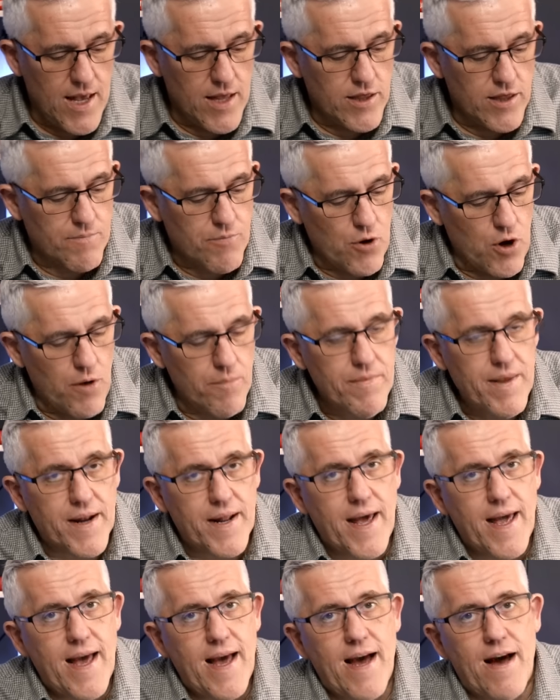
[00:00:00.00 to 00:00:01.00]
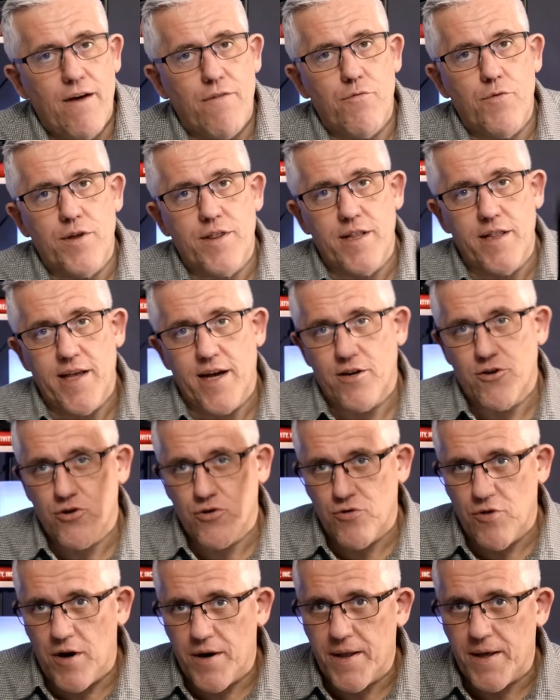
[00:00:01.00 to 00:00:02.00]
The problem that I have with
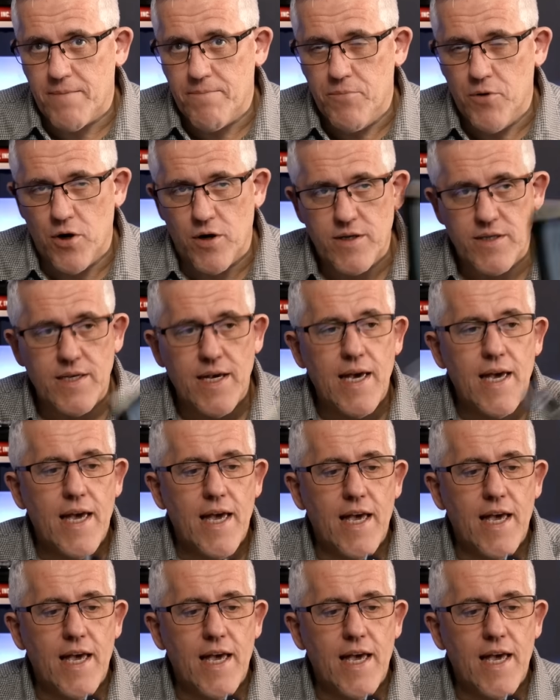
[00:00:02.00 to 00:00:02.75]
electronic books